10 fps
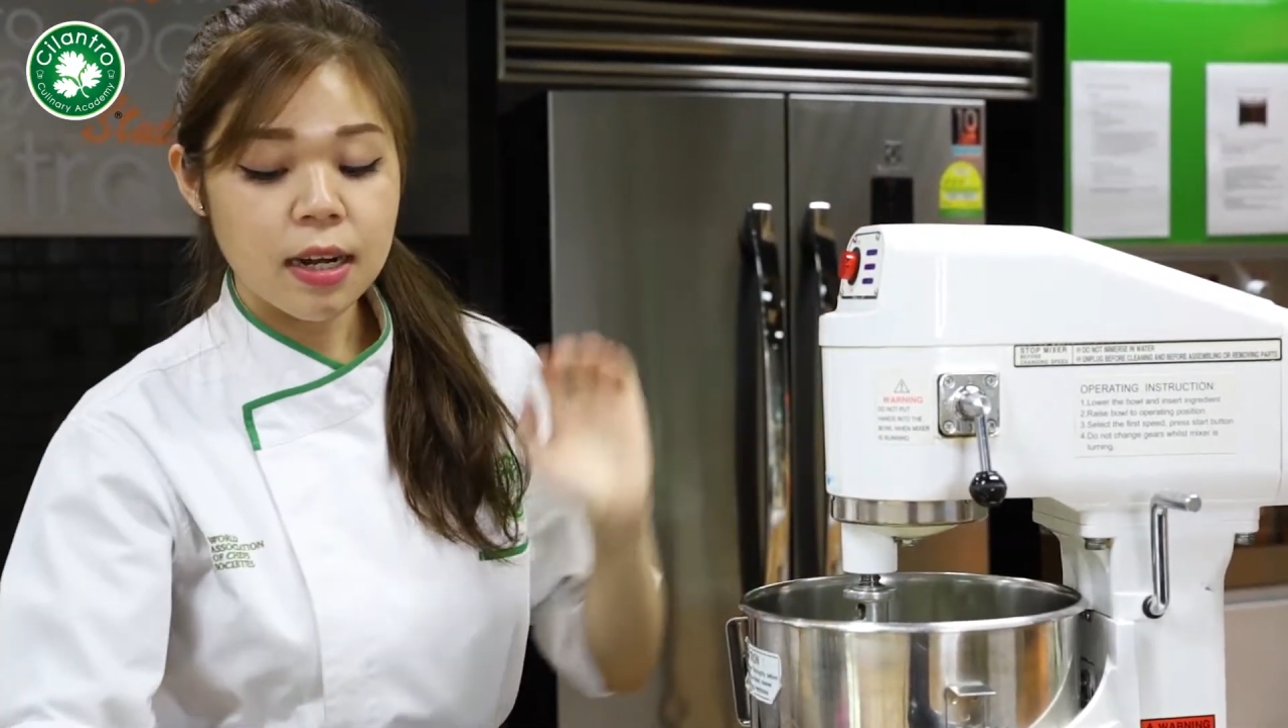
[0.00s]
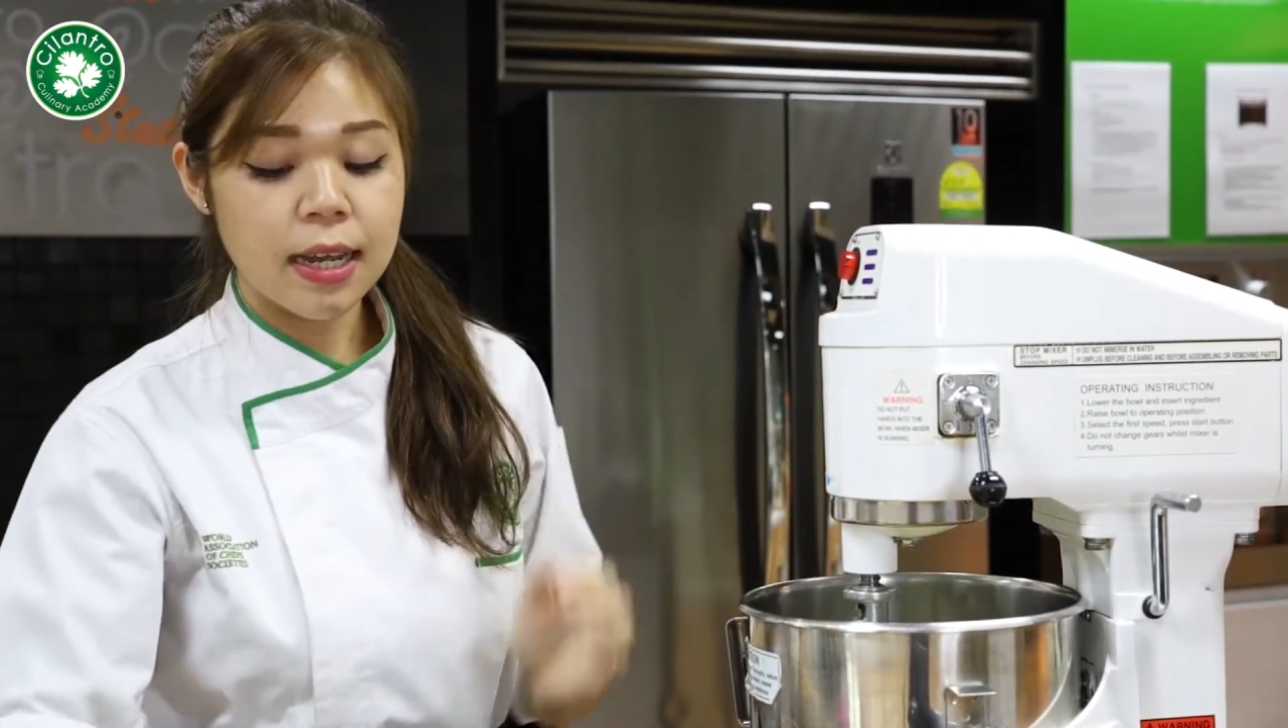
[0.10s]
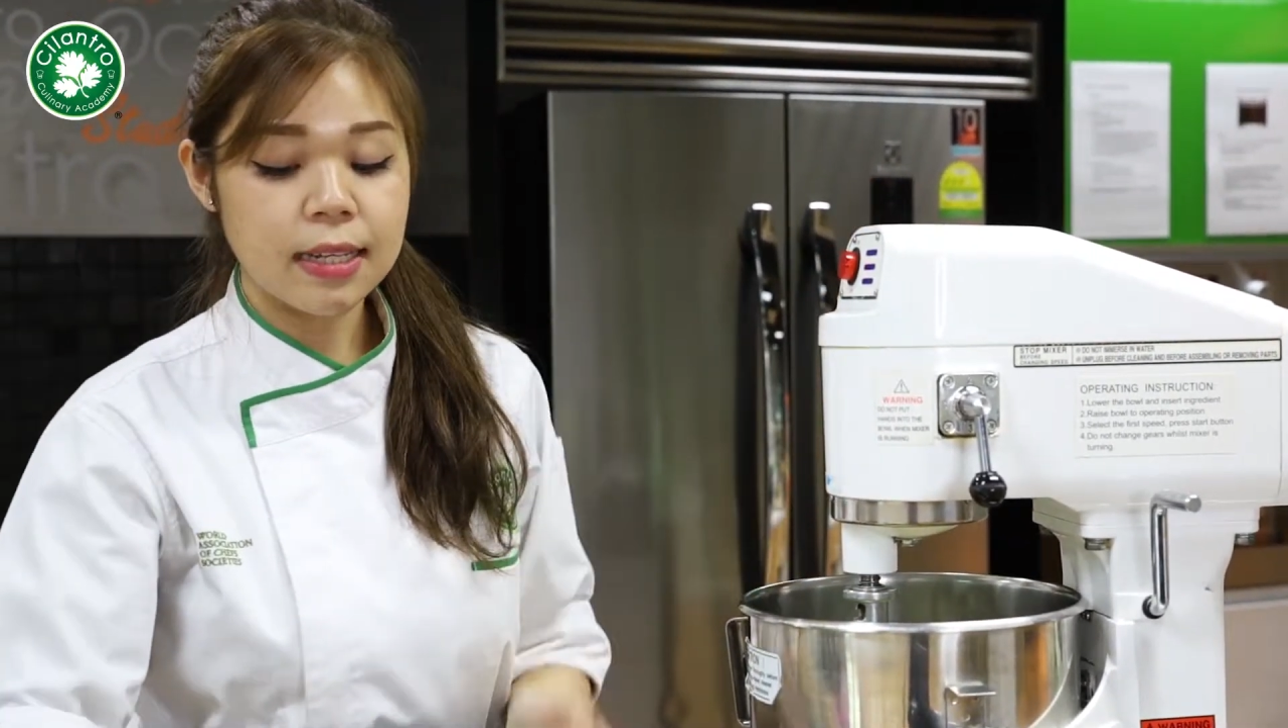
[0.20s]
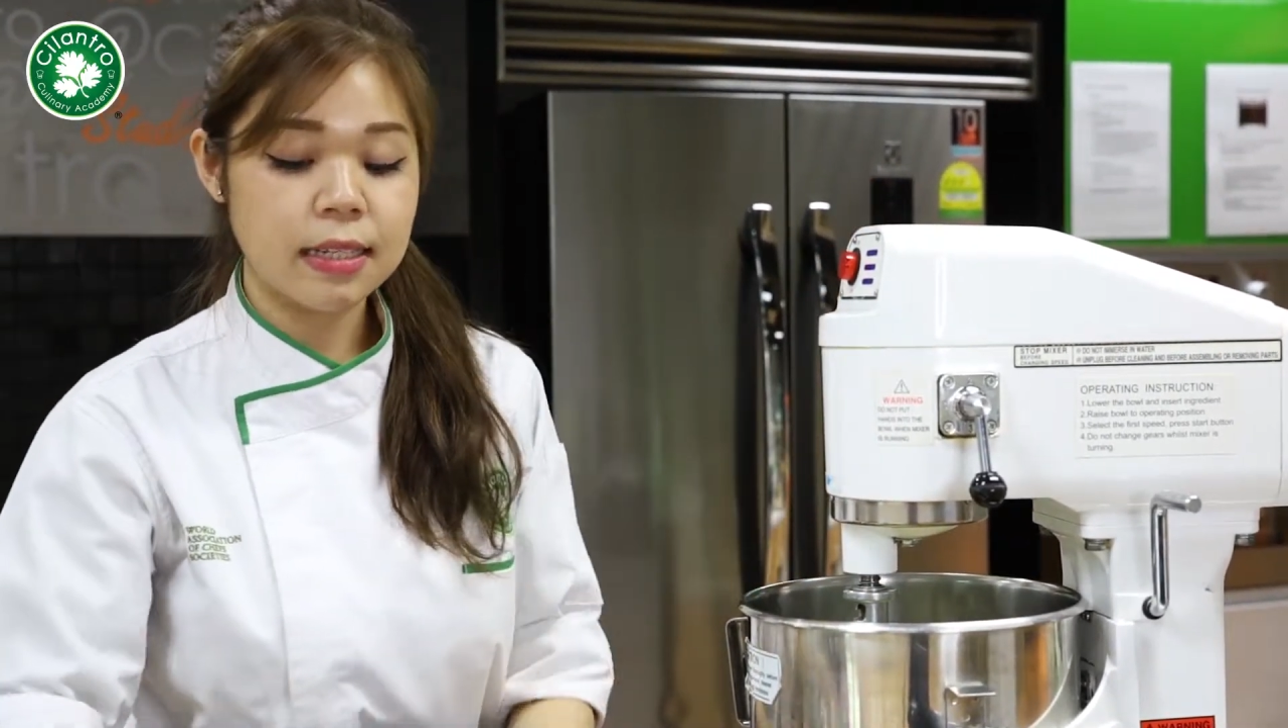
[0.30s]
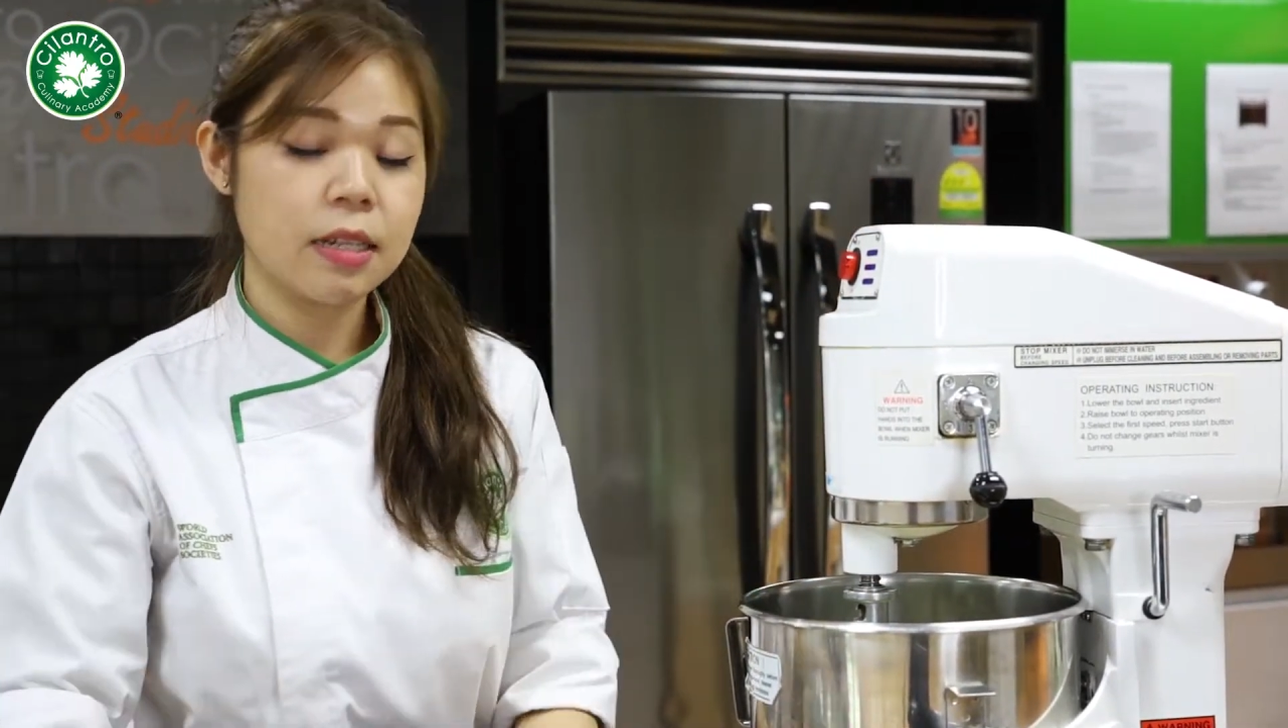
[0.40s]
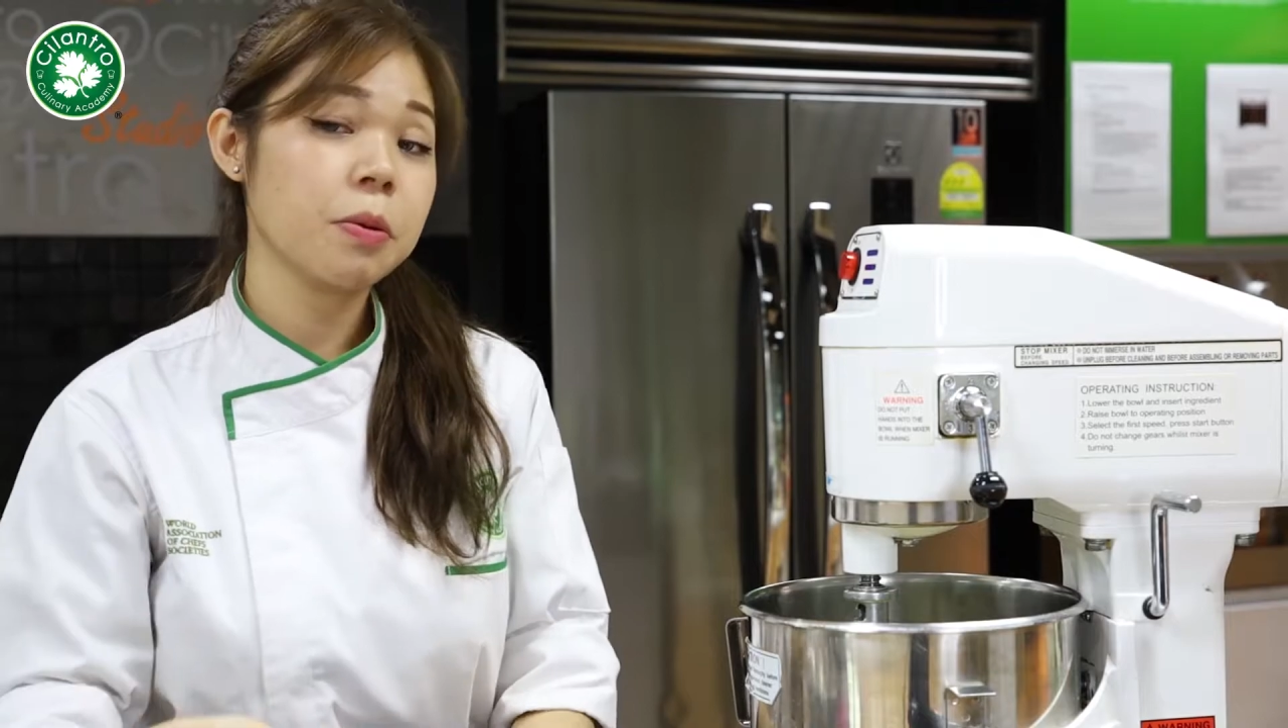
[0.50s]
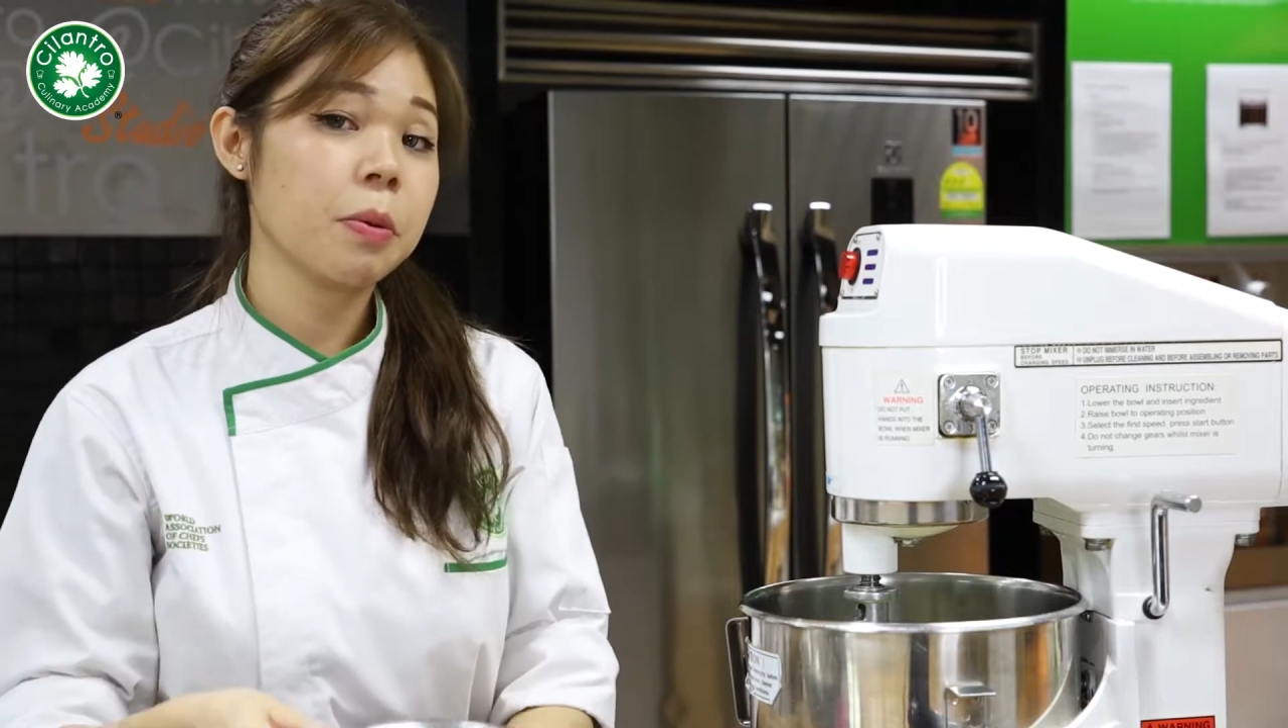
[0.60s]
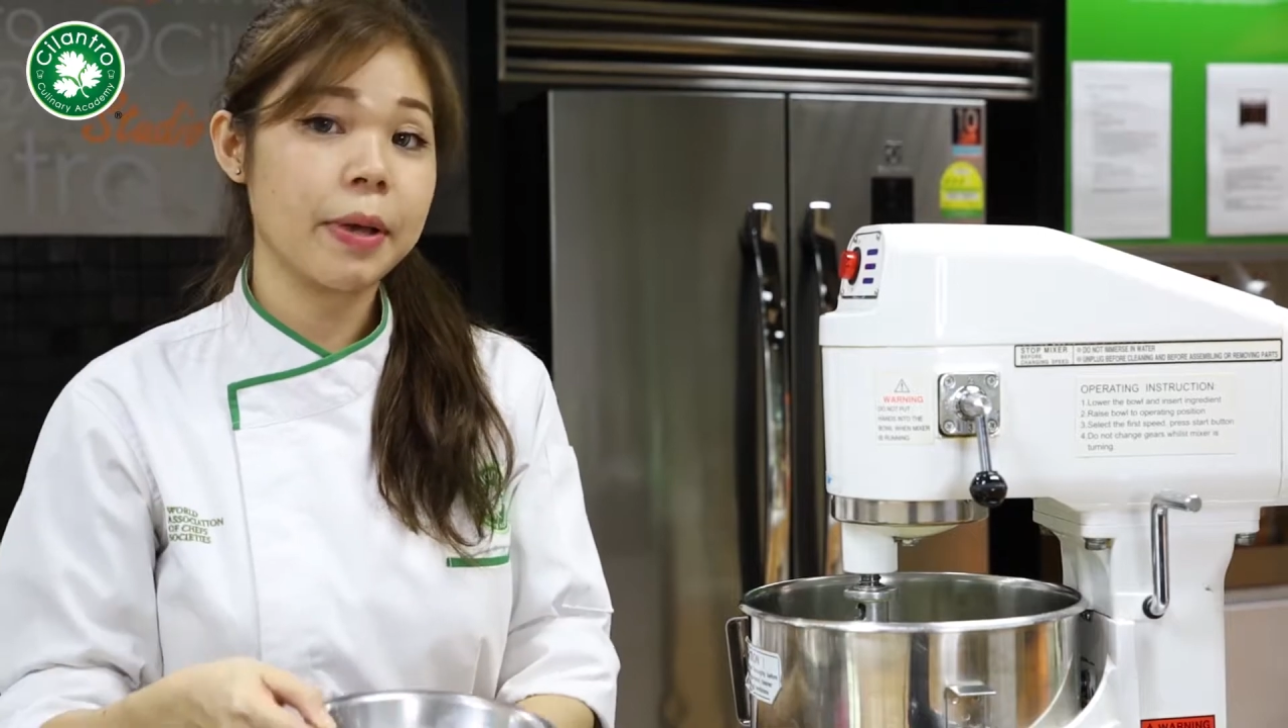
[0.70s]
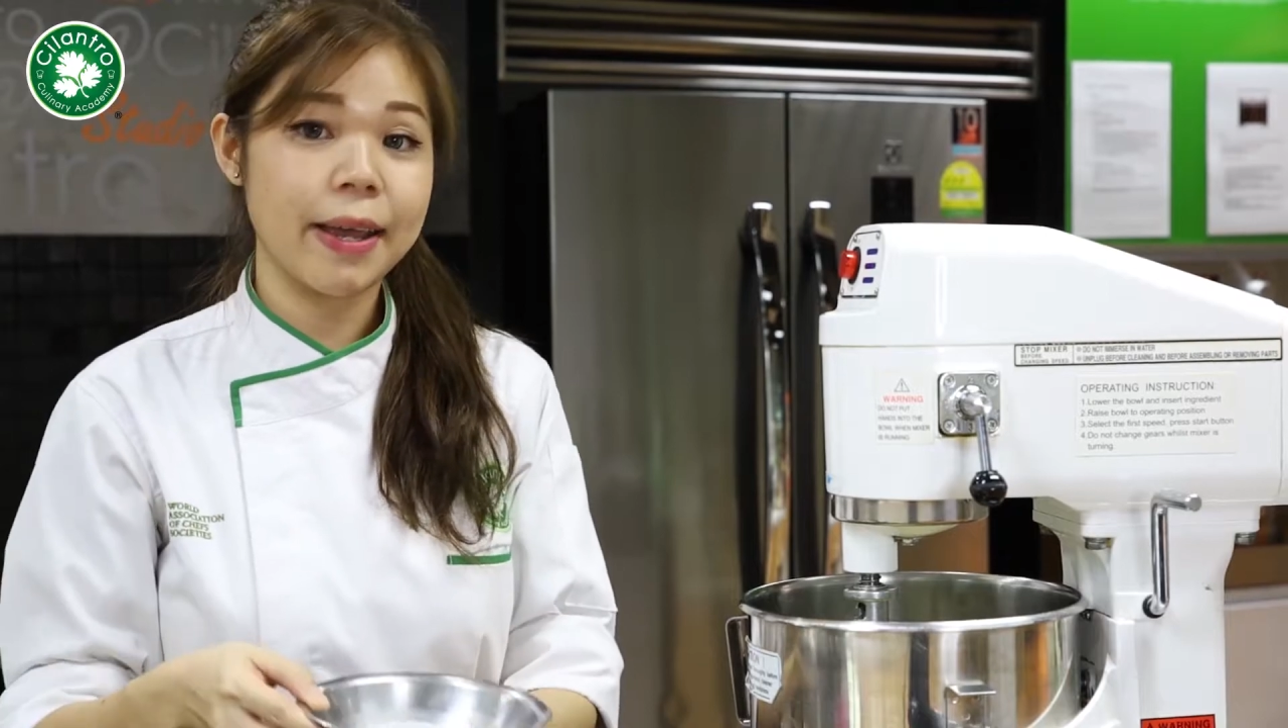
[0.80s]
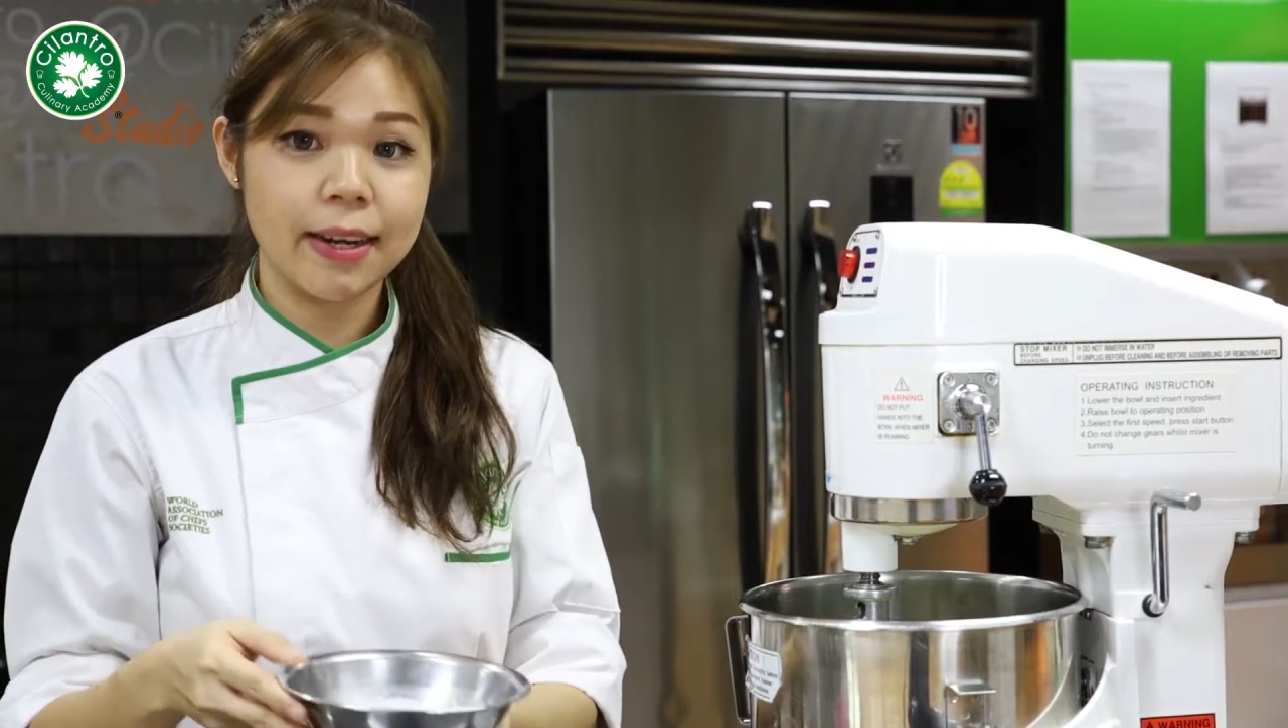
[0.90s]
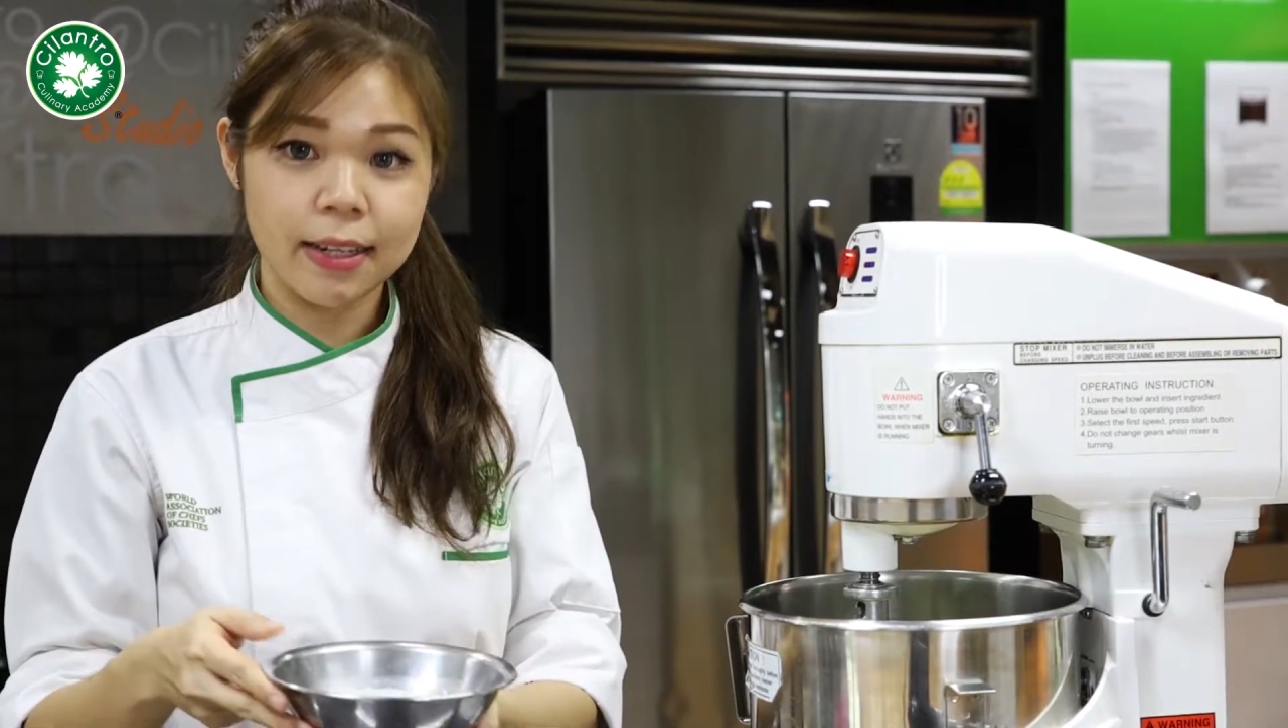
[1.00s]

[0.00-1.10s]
lastly we will add